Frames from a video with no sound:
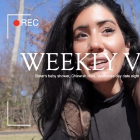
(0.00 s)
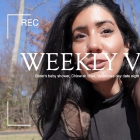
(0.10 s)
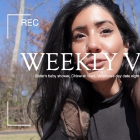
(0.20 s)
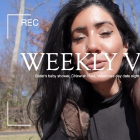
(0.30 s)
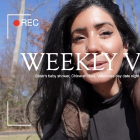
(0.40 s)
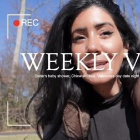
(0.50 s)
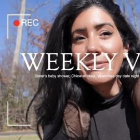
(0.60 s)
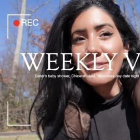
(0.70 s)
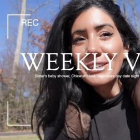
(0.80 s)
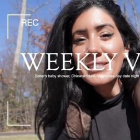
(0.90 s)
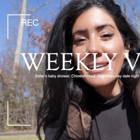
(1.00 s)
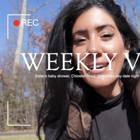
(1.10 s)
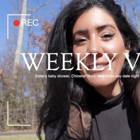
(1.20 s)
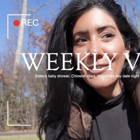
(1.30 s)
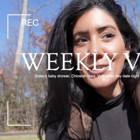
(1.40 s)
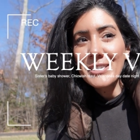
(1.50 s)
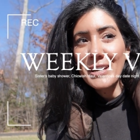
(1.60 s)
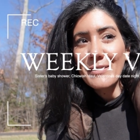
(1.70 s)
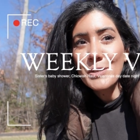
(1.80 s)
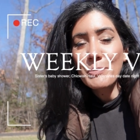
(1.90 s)
It truly feels like first day
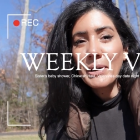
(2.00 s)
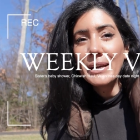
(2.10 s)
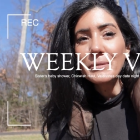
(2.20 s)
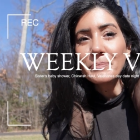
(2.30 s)
of spring.